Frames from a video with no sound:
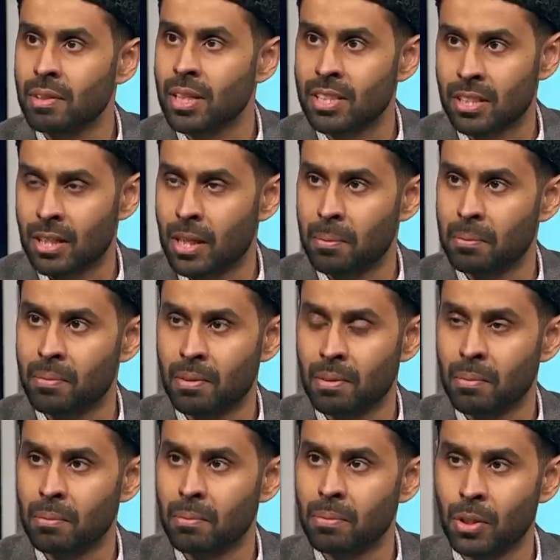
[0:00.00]
Islam,
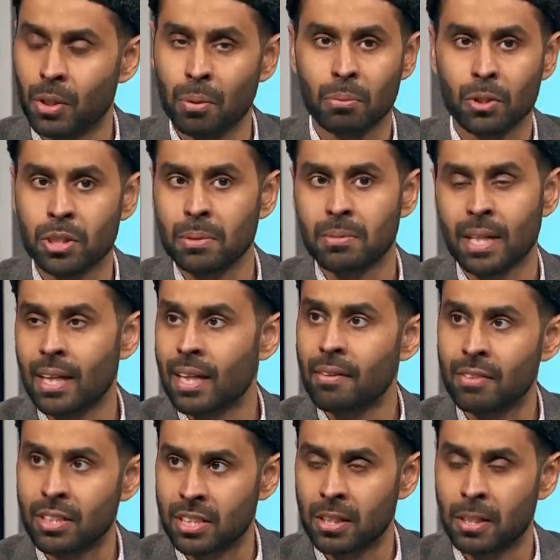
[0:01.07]
you know, Muslims that
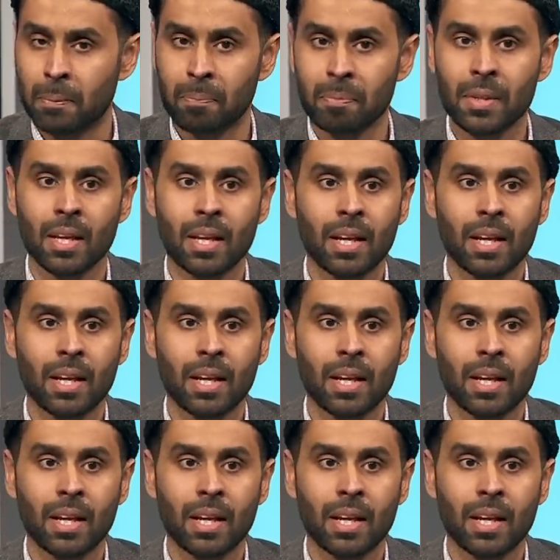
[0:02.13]
left Islam. Yeah.